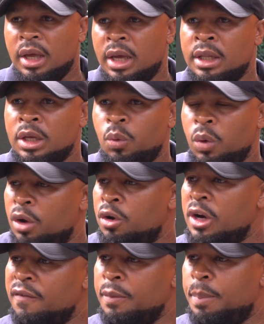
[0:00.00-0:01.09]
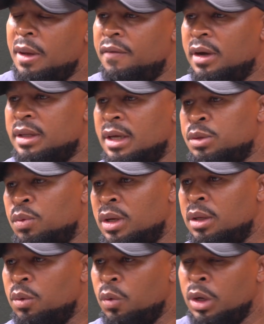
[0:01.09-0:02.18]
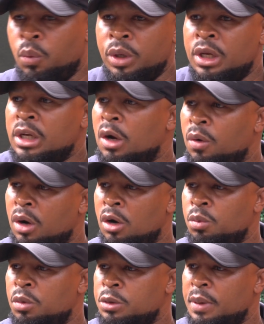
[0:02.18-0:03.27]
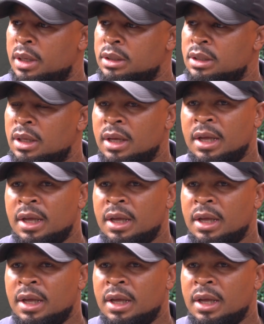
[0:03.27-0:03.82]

And we are not even perfect as well. We did our utmost best.